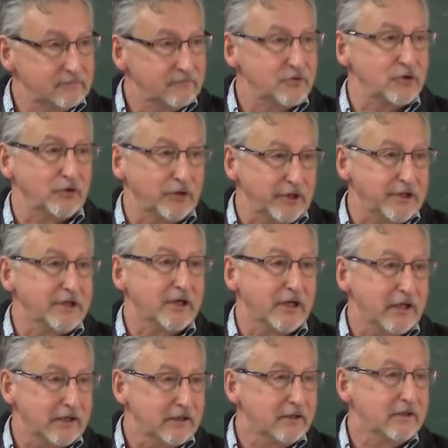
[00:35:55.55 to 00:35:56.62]
Certainly,
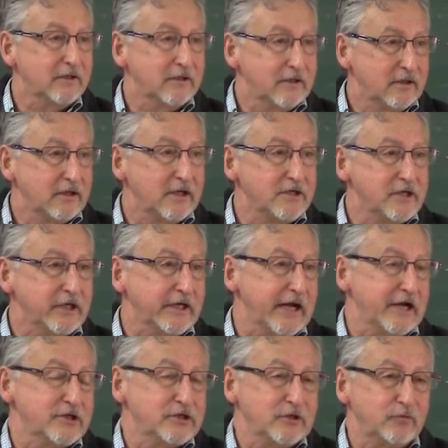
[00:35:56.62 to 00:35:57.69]
yeah. And you can
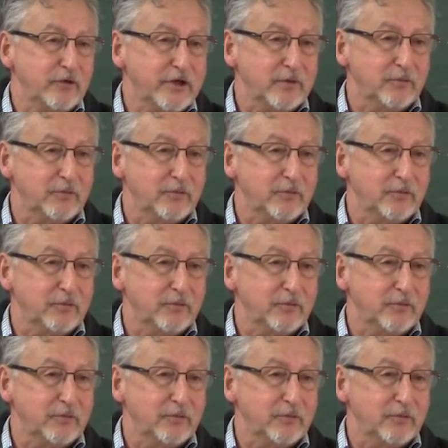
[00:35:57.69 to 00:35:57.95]
actually read